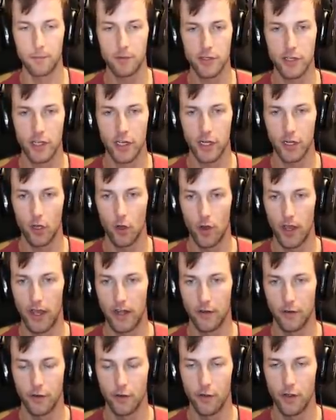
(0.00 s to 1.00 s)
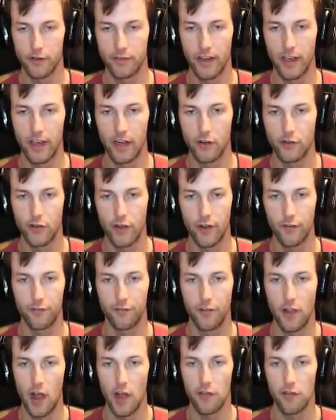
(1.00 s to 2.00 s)
I'm just gonna go ahead and do this. I'm gonna try to
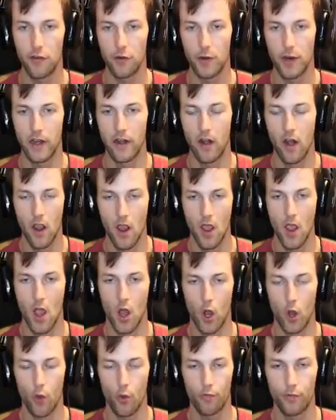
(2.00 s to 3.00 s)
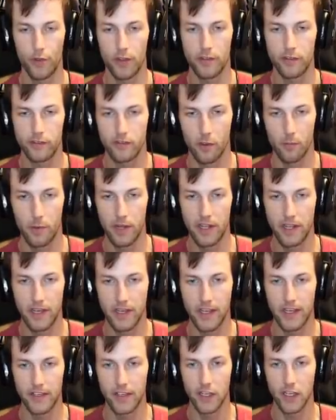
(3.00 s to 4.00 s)
fly through here. Hopefully somebody
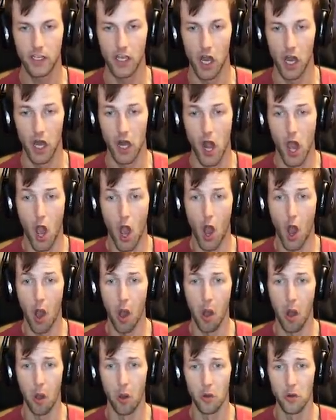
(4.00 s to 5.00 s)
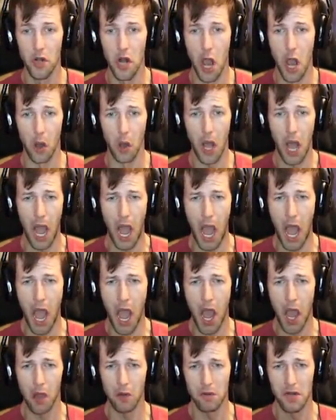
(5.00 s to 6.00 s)
can get the gun. Oh no.
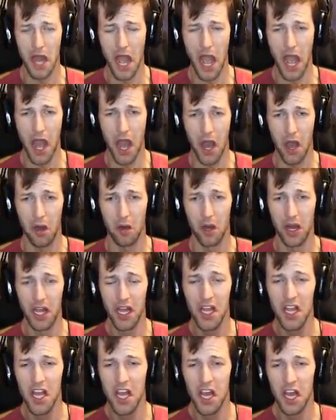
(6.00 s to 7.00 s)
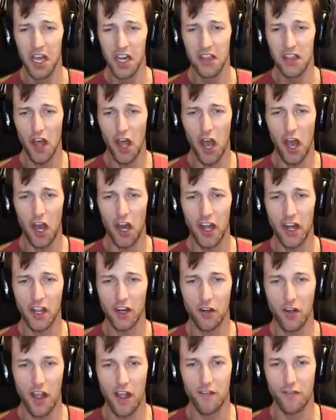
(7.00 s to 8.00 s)
Oh no! The
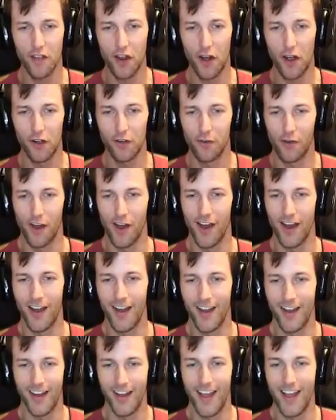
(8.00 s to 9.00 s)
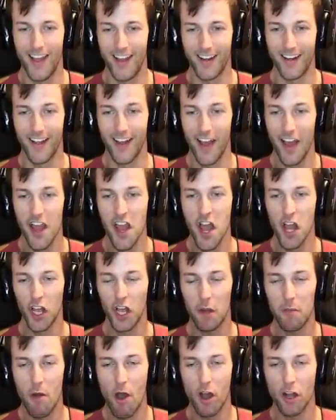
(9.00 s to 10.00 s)
haunted graveyard, run!
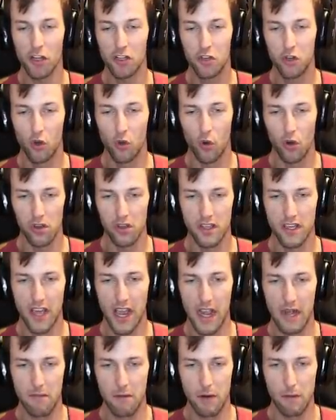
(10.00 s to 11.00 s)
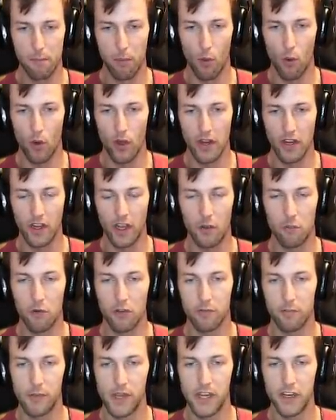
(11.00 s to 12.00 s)
Come on, cool gamer boy. Come
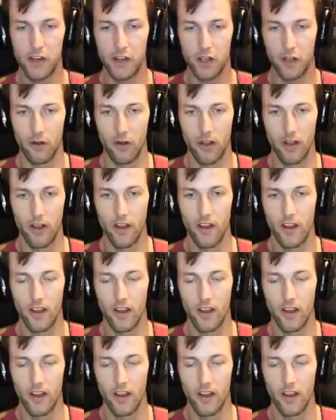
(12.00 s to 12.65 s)
with me, dude.